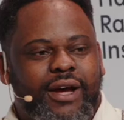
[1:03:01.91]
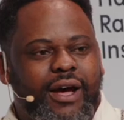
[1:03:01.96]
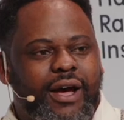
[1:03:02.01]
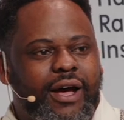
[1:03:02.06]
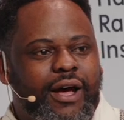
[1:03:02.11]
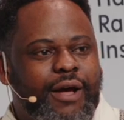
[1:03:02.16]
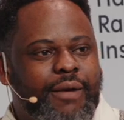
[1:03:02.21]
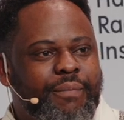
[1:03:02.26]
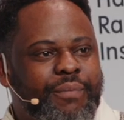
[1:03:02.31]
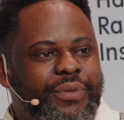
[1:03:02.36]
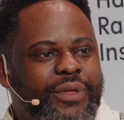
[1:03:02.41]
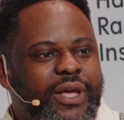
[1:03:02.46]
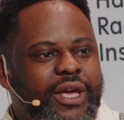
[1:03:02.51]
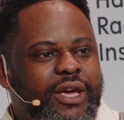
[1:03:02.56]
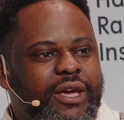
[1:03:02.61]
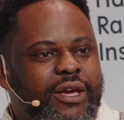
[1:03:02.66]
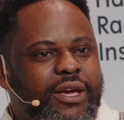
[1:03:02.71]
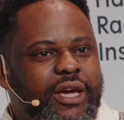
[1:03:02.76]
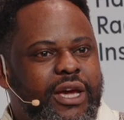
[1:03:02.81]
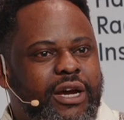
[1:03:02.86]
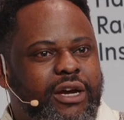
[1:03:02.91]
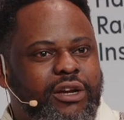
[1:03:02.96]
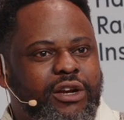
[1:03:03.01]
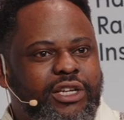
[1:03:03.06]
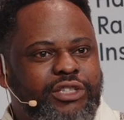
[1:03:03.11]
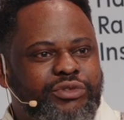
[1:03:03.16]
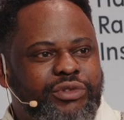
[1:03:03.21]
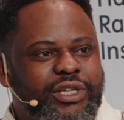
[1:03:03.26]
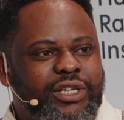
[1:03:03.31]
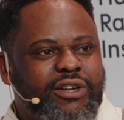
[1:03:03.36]
Um, a
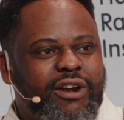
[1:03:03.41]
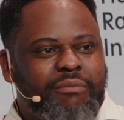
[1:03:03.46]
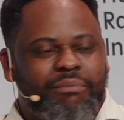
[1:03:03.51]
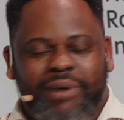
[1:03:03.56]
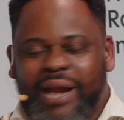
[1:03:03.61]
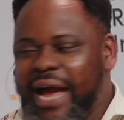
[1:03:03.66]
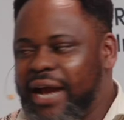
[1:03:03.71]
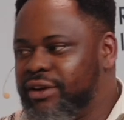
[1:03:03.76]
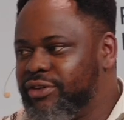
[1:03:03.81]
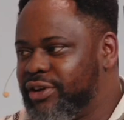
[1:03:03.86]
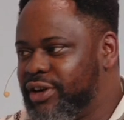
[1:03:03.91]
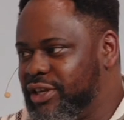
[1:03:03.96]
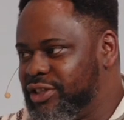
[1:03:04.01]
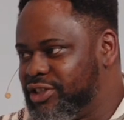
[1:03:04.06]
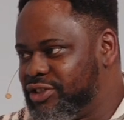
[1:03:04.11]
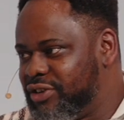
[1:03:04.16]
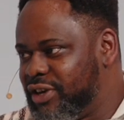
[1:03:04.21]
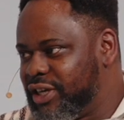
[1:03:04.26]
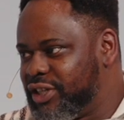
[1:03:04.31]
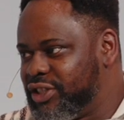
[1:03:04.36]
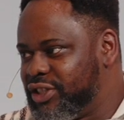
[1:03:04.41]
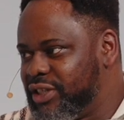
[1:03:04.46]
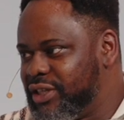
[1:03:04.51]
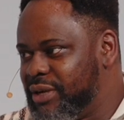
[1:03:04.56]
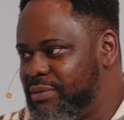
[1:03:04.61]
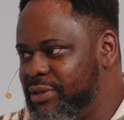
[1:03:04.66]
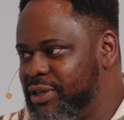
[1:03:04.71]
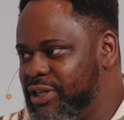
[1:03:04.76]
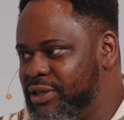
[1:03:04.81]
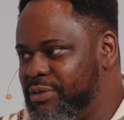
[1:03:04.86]
close reading of Black Reconstruction,
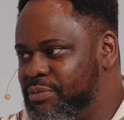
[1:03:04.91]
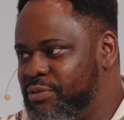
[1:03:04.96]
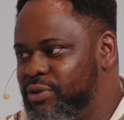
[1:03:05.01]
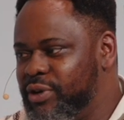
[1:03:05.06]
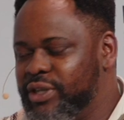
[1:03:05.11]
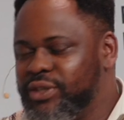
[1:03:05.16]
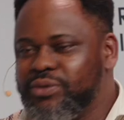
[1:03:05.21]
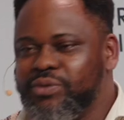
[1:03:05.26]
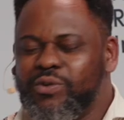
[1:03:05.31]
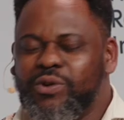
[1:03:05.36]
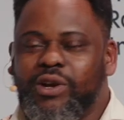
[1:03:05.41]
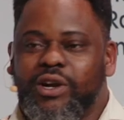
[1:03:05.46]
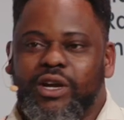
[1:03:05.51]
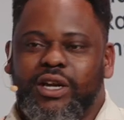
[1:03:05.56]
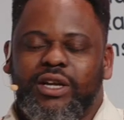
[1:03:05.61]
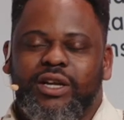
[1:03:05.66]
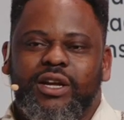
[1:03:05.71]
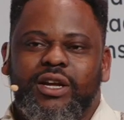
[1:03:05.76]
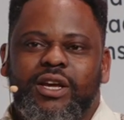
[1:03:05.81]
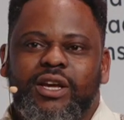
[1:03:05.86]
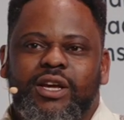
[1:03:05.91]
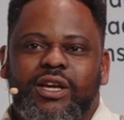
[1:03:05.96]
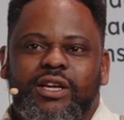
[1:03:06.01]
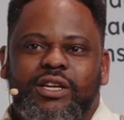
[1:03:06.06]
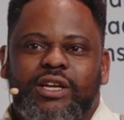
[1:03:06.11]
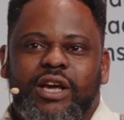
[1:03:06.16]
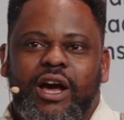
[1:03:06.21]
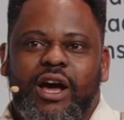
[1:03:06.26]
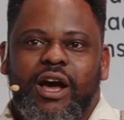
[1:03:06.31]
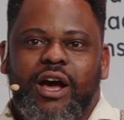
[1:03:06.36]
W. Du Bois' work,
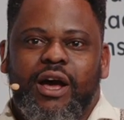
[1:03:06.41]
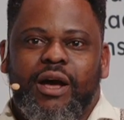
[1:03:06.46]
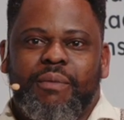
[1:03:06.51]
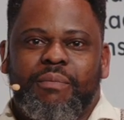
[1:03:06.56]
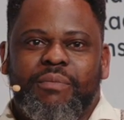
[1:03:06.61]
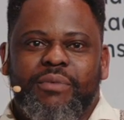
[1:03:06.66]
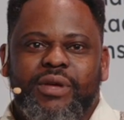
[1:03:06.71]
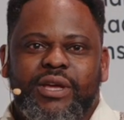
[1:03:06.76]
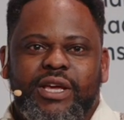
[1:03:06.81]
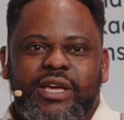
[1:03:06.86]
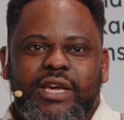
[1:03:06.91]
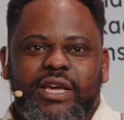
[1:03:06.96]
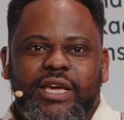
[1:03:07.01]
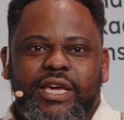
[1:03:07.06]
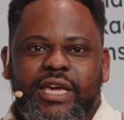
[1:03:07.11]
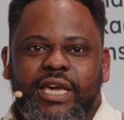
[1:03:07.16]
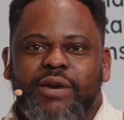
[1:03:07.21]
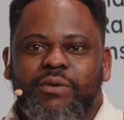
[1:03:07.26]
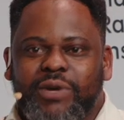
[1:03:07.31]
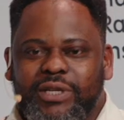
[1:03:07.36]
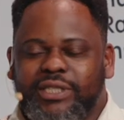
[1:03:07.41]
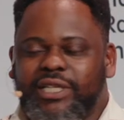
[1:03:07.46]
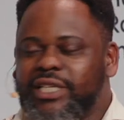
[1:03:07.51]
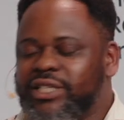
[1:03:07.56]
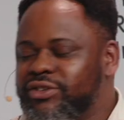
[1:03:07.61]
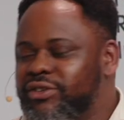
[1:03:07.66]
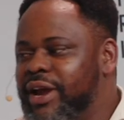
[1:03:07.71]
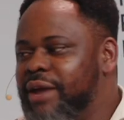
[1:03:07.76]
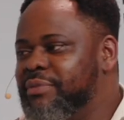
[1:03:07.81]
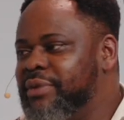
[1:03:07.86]
um, he was
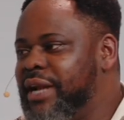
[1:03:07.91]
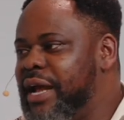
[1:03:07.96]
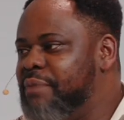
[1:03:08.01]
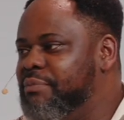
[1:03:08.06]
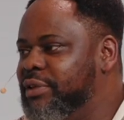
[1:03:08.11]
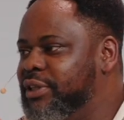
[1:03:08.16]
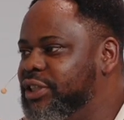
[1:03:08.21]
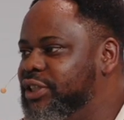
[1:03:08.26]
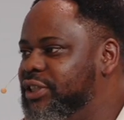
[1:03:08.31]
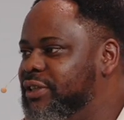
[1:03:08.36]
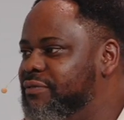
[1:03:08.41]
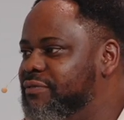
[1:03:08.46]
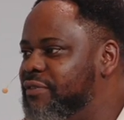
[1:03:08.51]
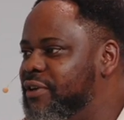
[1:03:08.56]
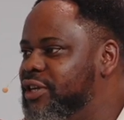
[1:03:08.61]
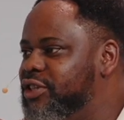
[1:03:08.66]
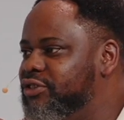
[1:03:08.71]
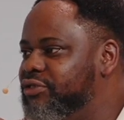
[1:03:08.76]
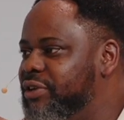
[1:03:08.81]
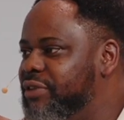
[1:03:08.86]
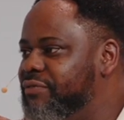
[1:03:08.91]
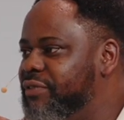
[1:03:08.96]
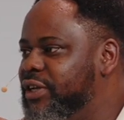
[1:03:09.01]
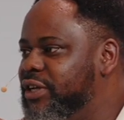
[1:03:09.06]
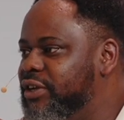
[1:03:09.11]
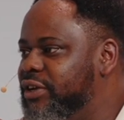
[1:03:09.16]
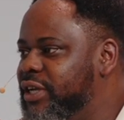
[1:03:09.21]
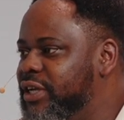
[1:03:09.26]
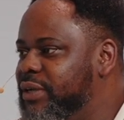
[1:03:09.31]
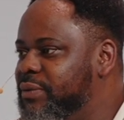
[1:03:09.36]
describing abolition forgery, even
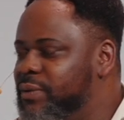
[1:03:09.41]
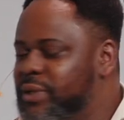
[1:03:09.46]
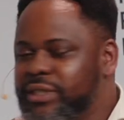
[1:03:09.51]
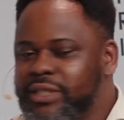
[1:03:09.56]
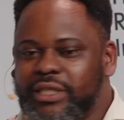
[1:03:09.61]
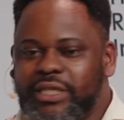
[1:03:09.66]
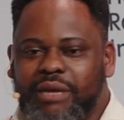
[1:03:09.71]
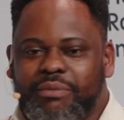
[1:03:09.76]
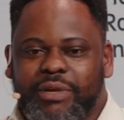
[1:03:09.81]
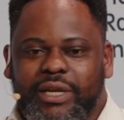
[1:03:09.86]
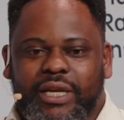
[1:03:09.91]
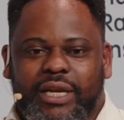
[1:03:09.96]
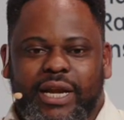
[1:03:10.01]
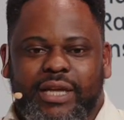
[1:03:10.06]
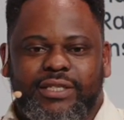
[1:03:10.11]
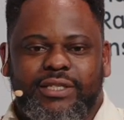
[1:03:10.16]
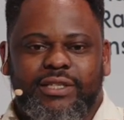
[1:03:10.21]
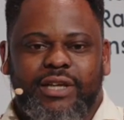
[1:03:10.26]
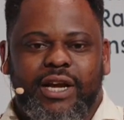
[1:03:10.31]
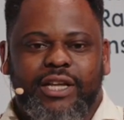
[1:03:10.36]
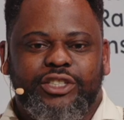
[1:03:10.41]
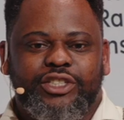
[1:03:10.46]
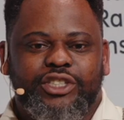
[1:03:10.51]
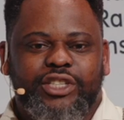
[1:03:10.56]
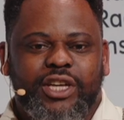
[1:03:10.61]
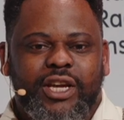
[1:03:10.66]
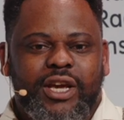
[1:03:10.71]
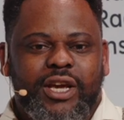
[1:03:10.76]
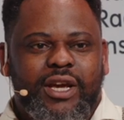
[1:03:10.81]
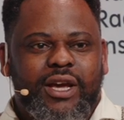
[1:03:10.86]
though he wasn't naming it as such.
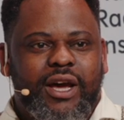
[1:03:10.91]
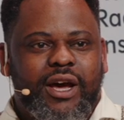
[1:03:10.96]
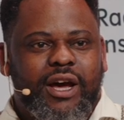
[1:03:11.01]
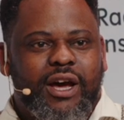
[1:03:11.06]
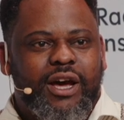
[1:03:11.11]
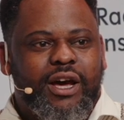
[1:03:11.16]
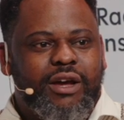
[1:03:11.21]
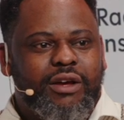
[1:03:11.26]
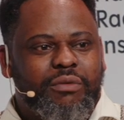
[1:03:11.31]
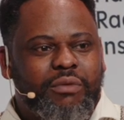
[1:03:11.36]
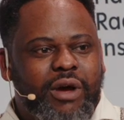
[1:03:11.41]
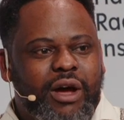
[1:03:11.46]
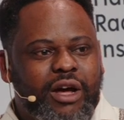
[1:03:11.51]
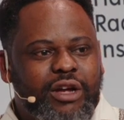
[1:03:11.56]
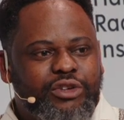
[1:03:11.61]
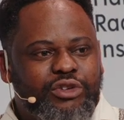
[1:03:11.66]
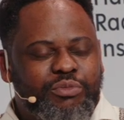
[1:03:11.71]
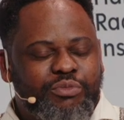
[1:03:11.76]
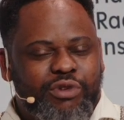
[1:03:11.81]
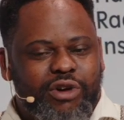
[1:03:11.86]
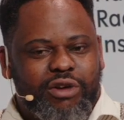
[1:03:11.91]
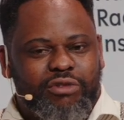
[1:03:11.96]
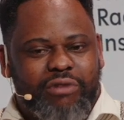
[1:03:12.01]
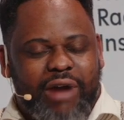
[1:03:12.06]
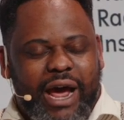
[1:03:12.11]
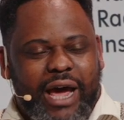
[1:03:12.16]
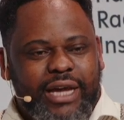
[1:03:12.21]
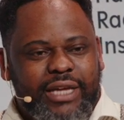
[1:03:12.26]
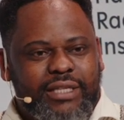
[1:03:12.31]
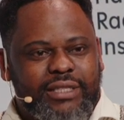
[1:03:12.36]
Uh, uh, du Bois
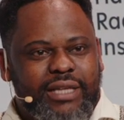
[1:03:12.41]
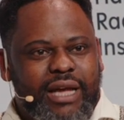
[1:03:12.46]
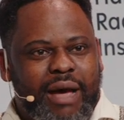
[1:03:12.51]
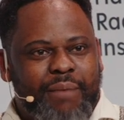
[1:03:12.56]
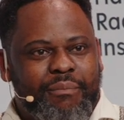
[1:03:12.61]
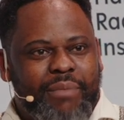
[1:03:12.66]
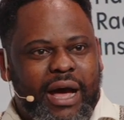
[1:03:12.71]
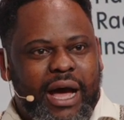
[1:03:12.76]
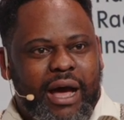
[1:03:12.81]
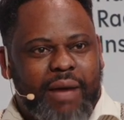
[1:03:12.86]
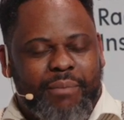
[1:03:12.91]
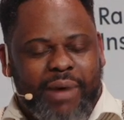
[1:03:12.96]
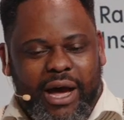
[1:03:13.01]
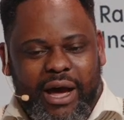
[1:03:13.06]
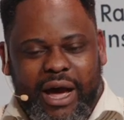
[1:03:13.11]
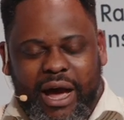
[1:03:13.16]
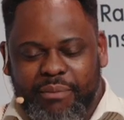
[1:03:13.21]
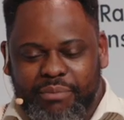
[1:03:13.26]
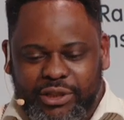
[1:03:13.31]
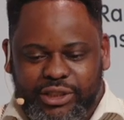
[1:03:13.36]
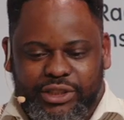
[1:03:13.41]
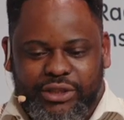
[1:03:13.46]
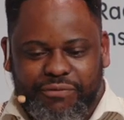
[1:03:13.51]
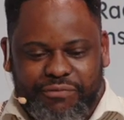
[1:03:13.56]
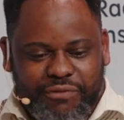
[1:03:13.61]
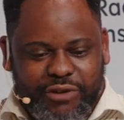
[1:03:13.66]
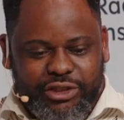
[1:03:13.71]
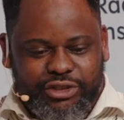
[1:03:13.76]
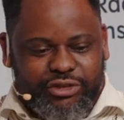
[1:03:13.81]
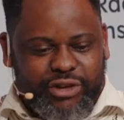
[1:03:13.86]
writes ab- about abolition
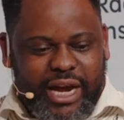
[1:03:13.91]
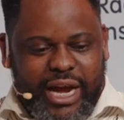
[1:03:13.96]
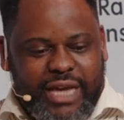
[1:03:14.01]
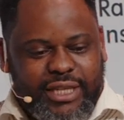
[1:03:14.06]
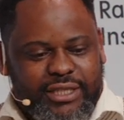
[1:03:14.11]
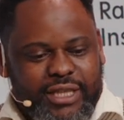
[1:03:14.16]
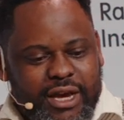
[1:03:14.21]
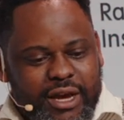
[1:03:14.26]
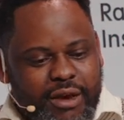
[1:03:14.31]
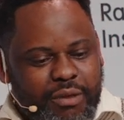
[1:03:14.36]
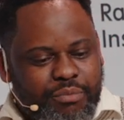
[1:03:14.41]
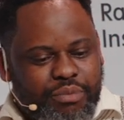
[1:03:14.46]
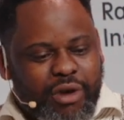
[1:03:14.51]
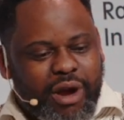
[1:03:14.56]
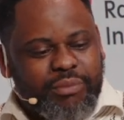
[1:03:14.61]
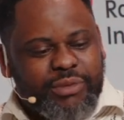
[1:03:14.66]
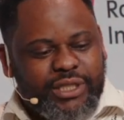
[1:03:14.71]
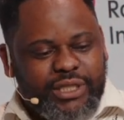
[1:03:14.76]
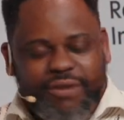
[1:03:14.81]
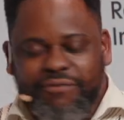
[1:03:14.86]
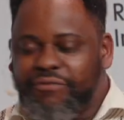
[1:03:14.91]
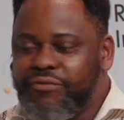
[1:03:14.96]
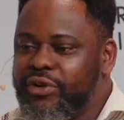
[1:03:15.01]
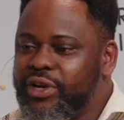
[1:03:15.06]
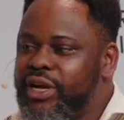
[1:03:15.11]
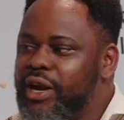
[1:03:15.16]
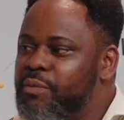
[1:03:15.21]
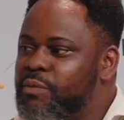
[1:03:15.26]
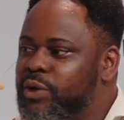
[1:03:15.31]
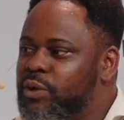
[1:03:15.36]
forgery as promising
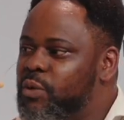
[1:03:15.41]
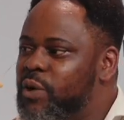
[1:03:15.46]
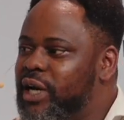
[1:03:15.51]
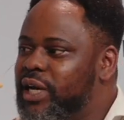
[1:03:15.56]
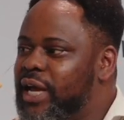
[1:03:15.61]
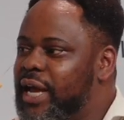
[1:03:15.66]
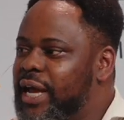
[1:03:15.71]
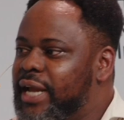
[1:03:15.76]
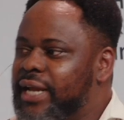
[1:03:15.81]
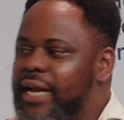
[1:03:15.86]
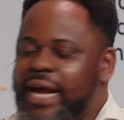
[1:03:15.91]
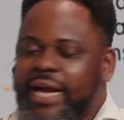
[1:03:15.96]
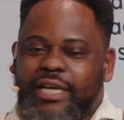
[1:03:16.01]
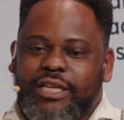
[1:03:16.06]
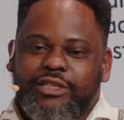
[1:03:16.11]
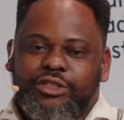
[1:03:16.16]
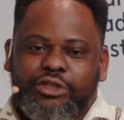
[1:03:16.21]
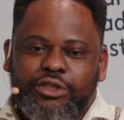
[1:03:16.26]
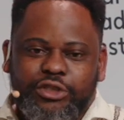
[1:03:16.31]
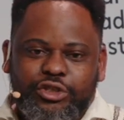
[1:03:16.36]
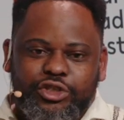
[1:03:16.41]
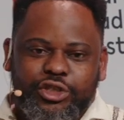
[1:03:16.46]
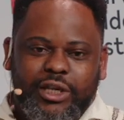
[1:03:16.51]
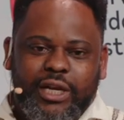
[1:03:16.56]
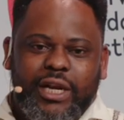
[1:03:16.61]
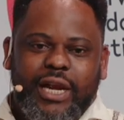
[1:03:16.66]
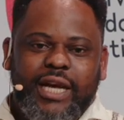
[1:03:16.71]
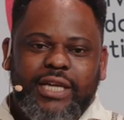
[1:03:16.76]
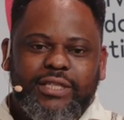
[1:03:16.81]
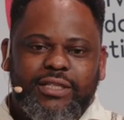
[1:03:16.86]
freedom with one hand and
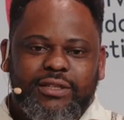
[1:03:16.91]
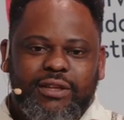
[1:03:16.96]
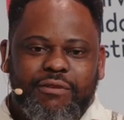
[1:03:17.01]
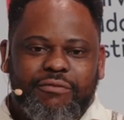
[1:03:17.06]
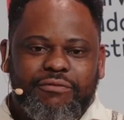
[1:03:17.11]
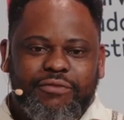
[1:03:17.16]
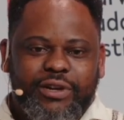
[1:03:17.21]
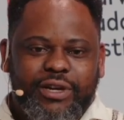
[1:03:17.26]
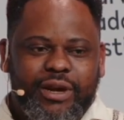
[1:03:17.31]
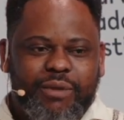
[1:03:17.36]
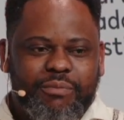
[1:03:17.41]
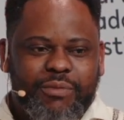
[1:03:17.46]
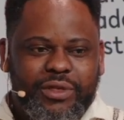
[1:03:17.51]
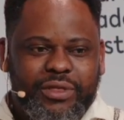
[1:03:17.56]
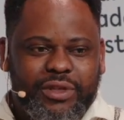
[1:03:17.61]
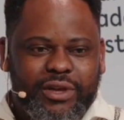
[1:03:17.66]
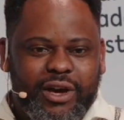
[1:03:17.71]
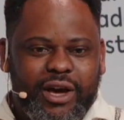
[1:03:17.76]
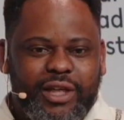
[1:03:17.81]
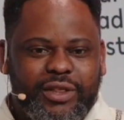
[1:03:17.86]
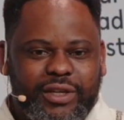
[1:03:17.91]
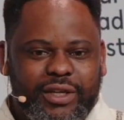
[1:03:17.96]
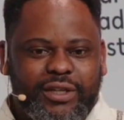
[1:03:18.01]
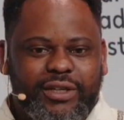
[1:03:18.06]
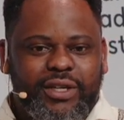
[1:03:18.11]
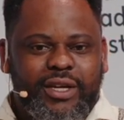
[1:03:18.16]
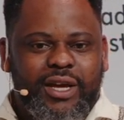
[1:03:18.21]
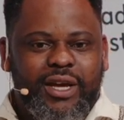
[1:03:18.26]
institutionalizing our freedom with the other.